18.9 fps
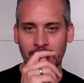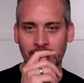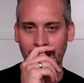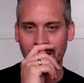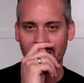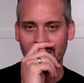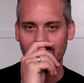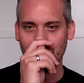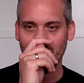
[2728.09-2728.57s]

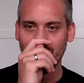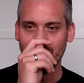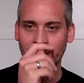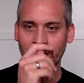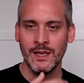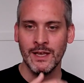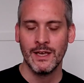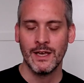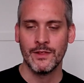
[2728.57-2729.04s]
and
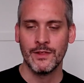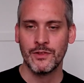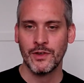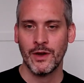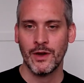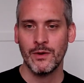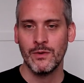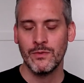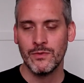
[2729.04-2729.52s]

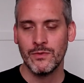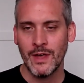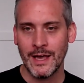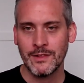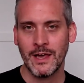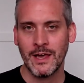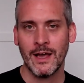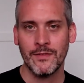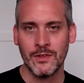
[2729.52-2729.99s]
so
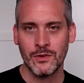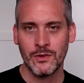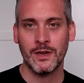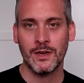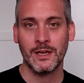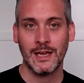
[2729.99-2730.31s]
that's how this kind